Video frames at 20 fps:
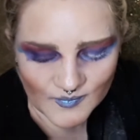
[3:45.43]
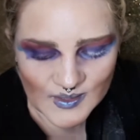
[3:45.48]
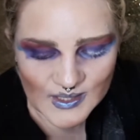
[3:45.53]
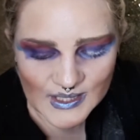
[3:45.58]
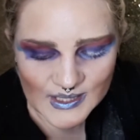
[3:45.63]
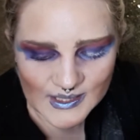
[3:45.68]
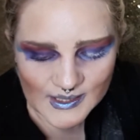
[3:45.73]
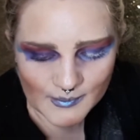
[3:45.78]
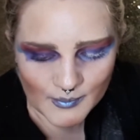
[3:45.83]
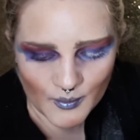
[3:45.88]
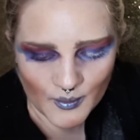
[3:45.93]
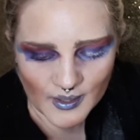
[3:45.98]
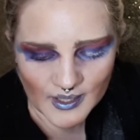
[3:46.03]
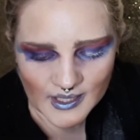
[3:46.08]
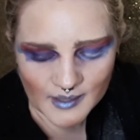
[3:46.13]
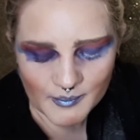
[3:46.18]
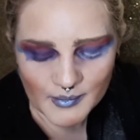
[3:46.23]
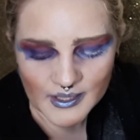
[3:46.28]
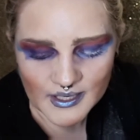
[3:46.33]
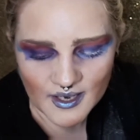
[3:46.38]

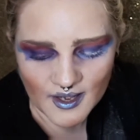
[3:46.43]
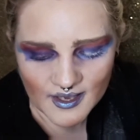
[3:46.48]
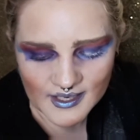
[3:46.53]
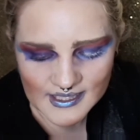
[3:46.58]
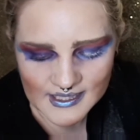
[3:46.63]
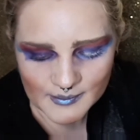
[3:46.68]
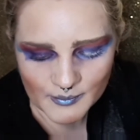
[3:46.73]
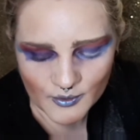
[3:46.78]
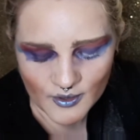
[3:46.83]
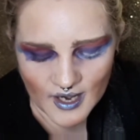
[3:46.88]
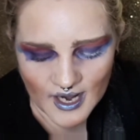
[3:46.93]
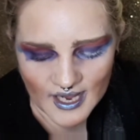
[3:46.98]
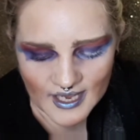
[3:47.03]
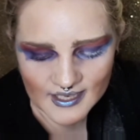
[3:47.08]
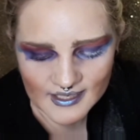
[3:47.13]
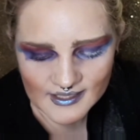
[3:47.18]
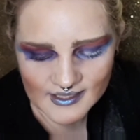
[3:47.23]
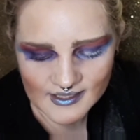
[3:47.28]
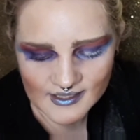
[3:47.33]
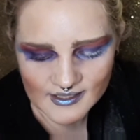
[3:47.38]
Disappointed but not
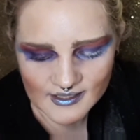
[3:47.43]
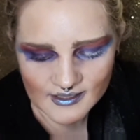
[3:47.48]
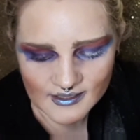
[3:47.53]
surprised.